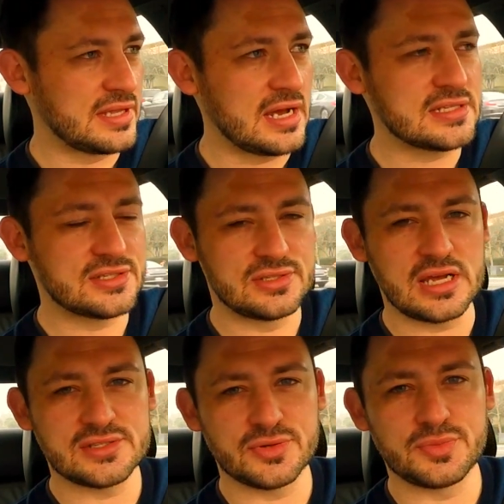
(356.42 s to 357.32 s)

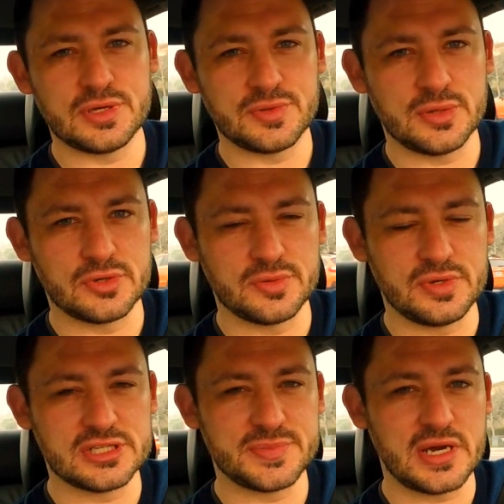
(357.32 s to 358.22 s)
that's what BMW
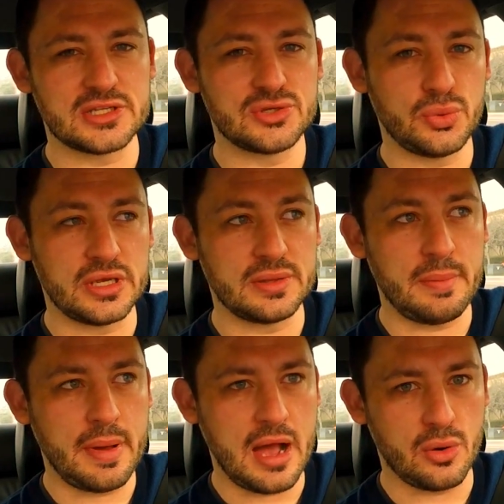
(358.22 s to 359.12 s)
means by
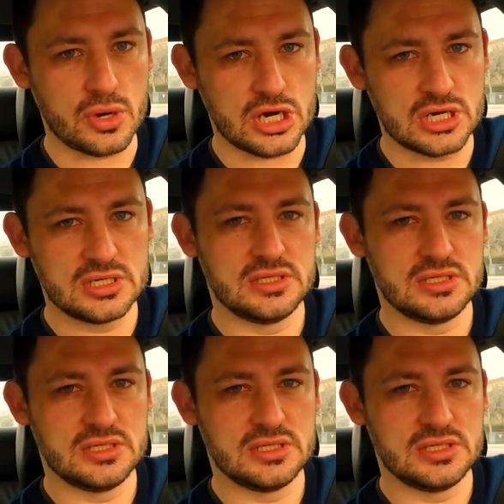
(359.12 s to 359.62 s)
twin power.